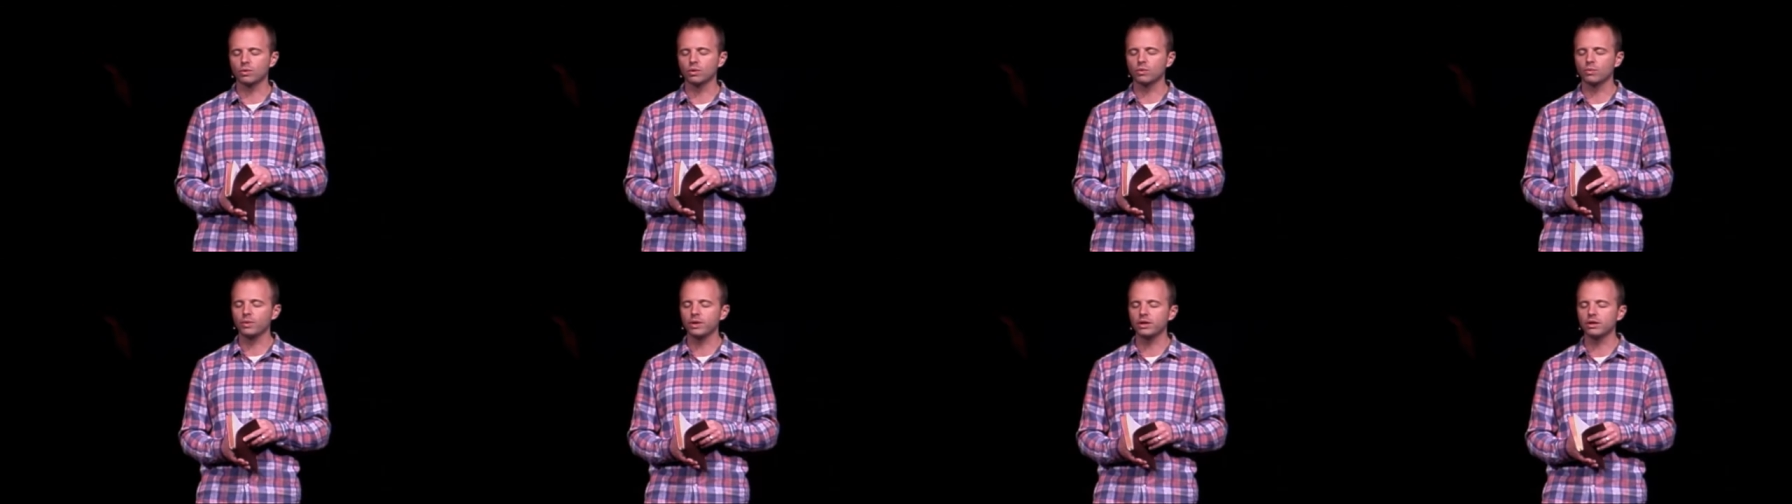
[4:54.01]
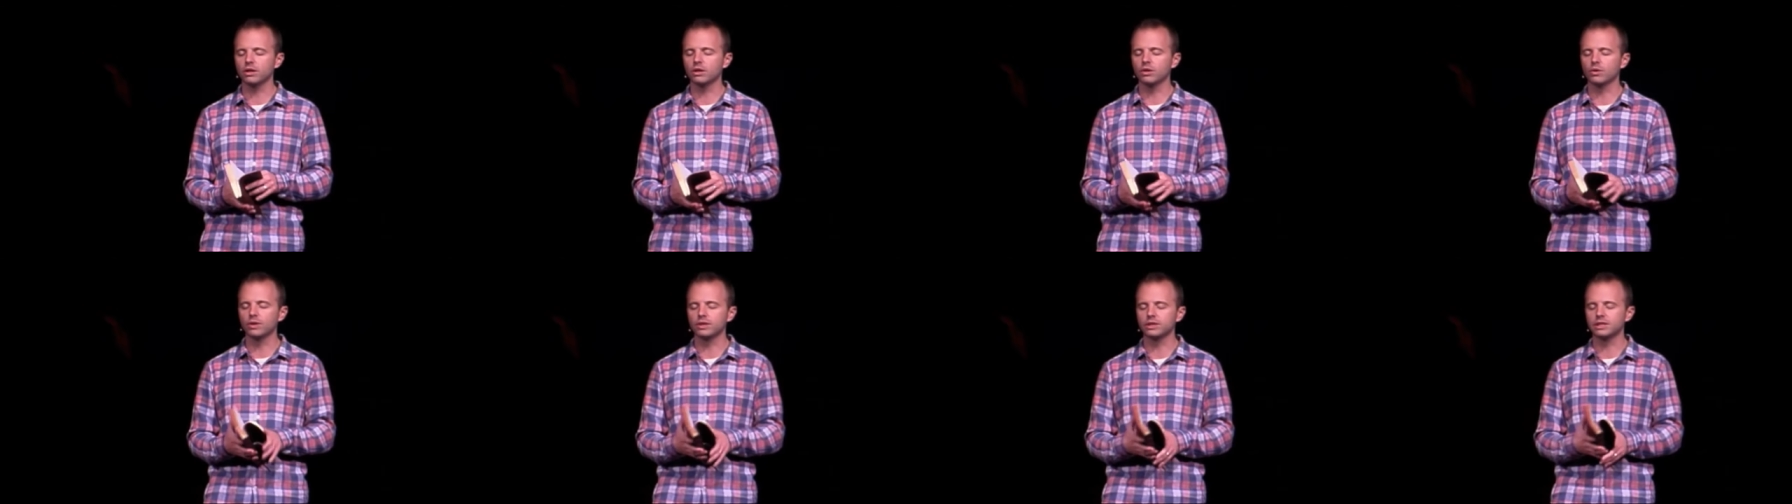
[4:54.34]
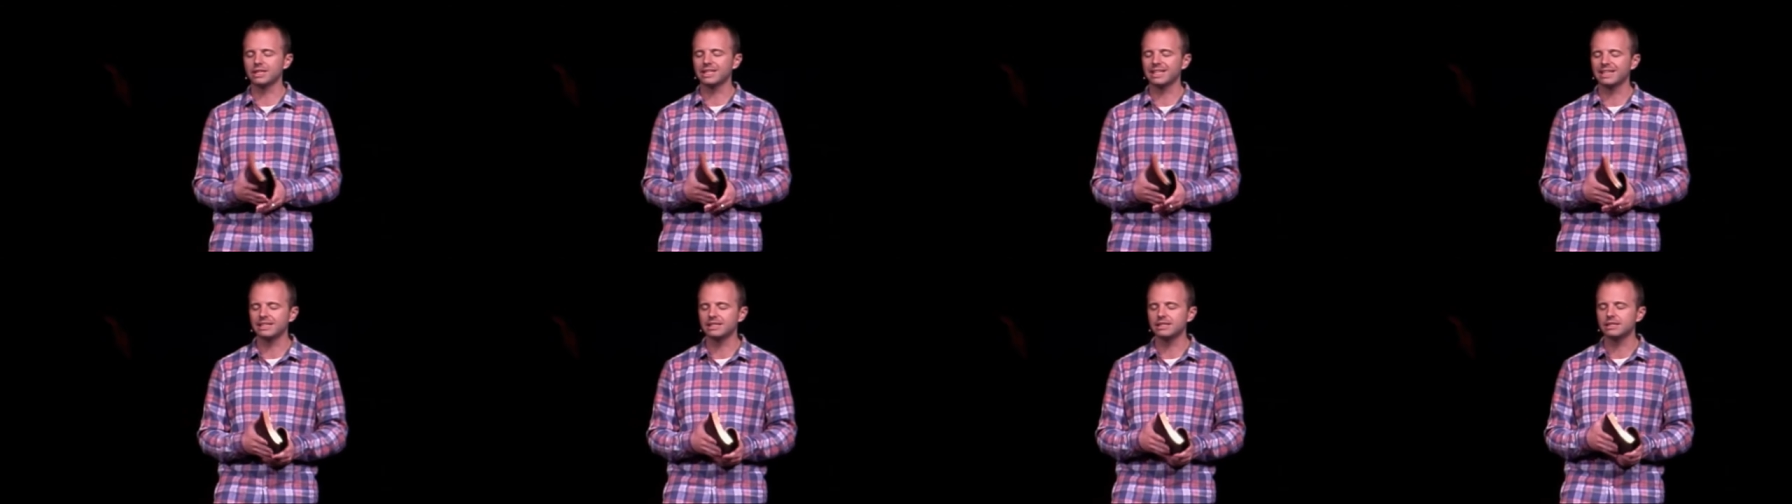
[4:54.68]
where we are going to
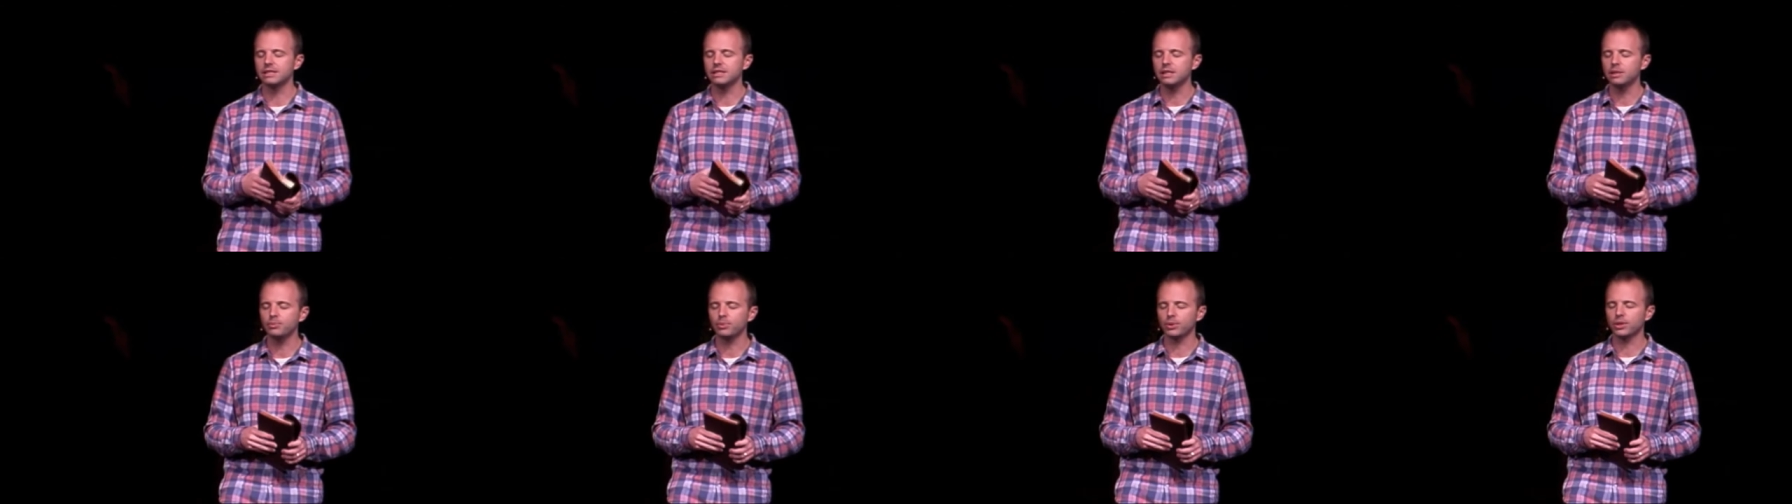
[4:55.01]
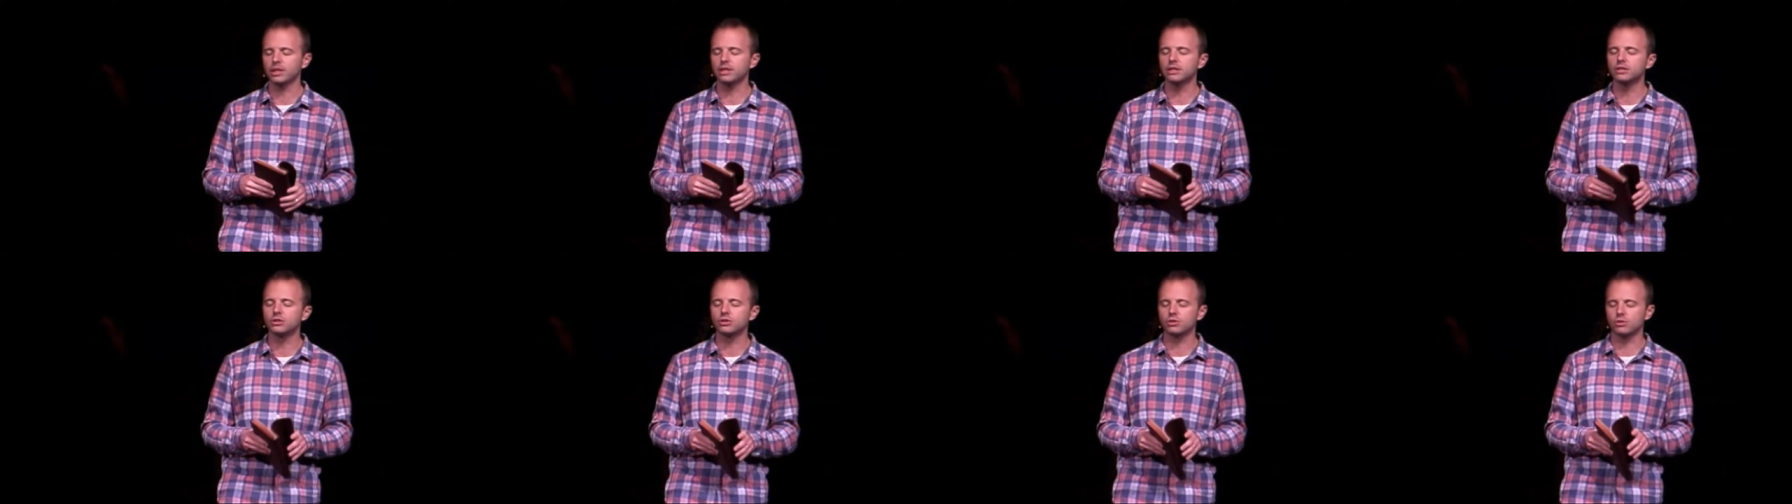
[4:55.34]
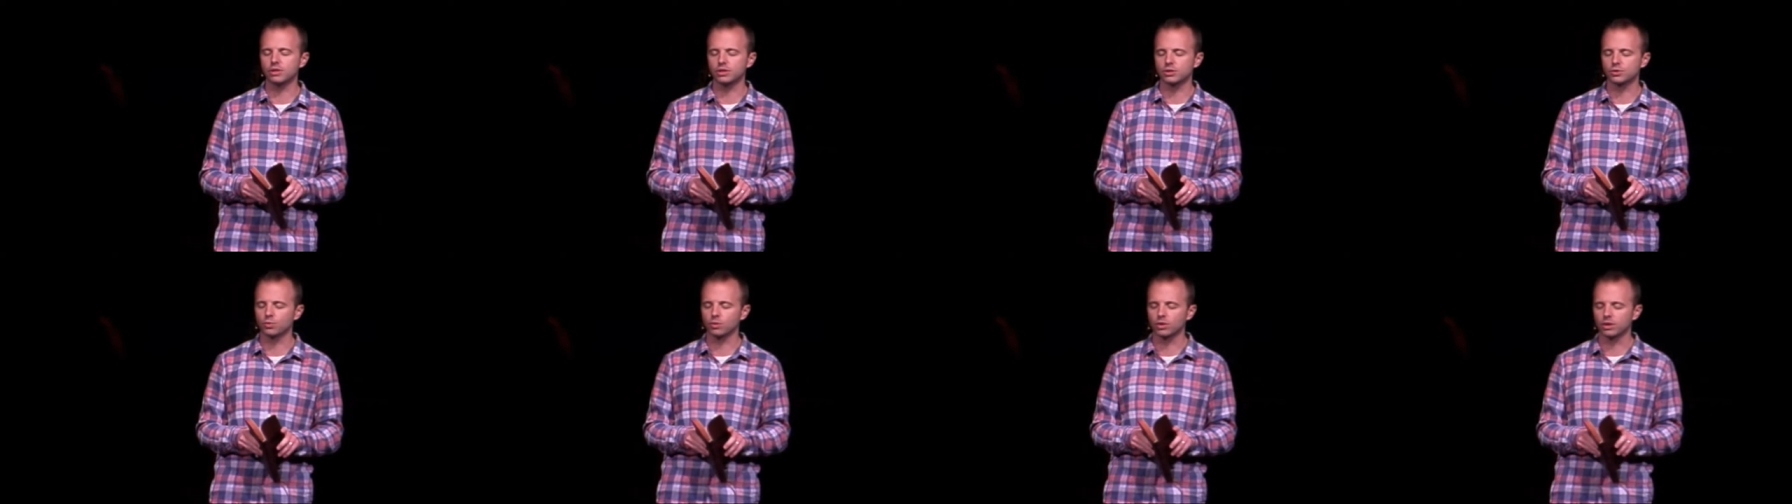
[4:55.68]
get deep into
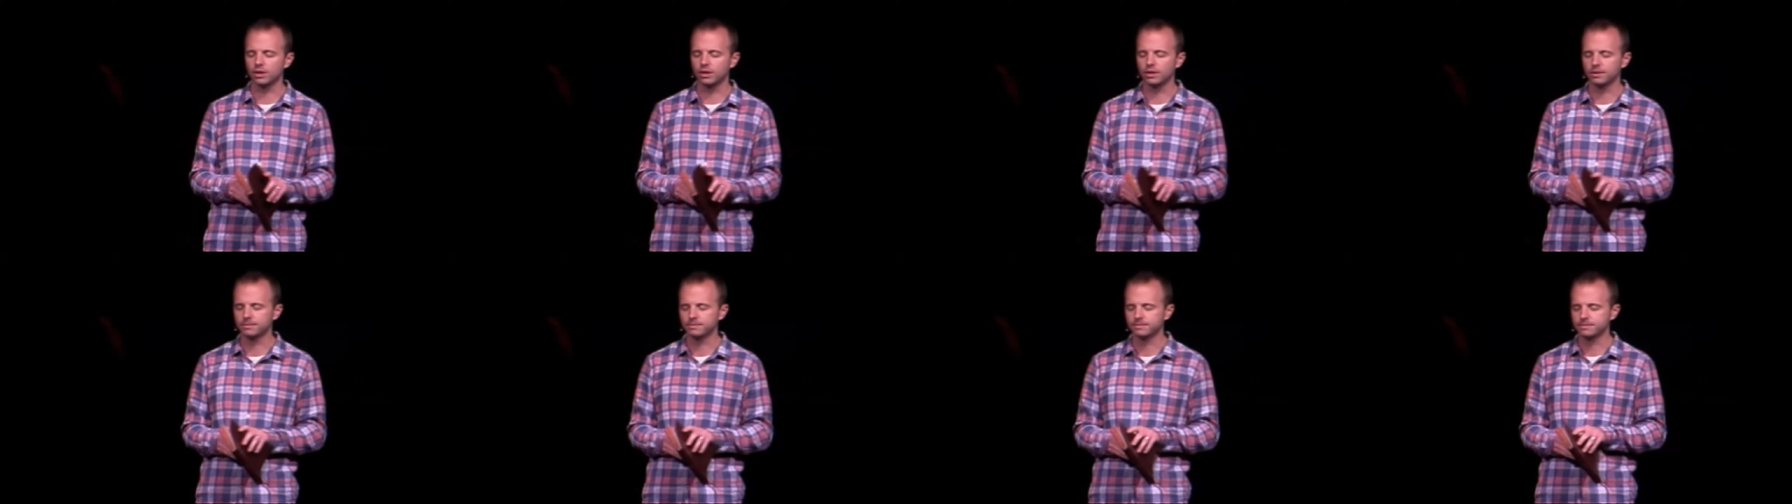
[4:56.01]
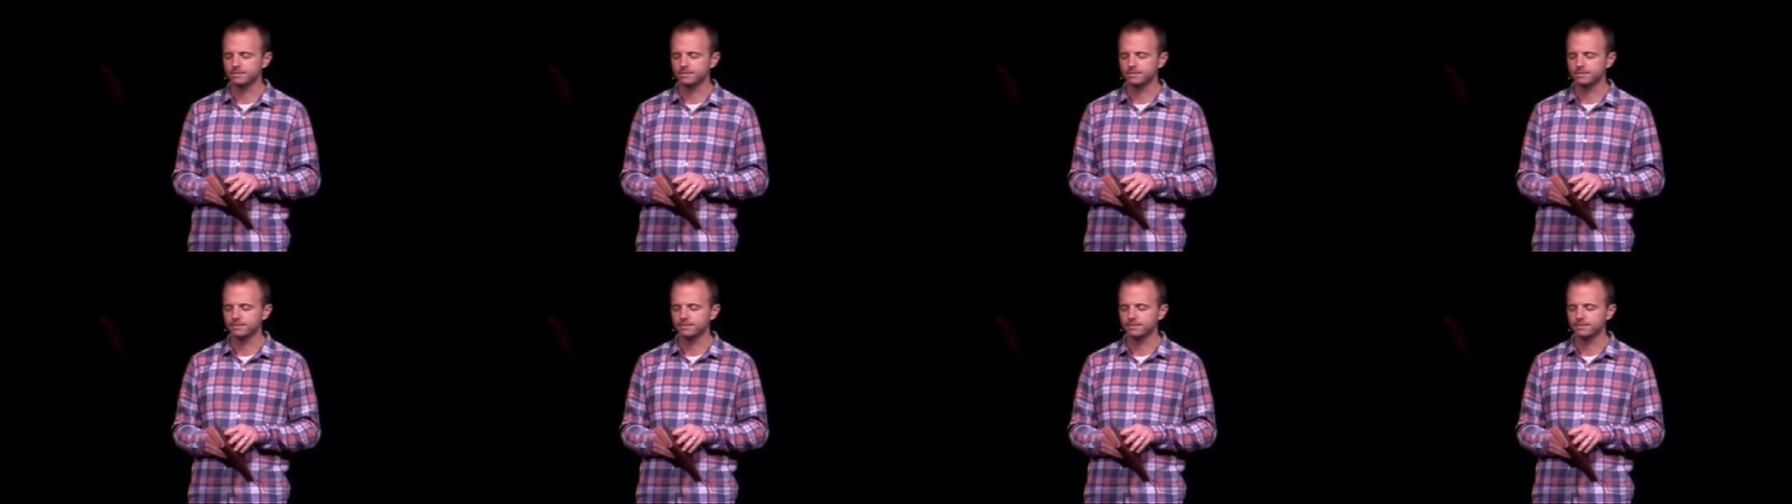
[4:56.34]
this word,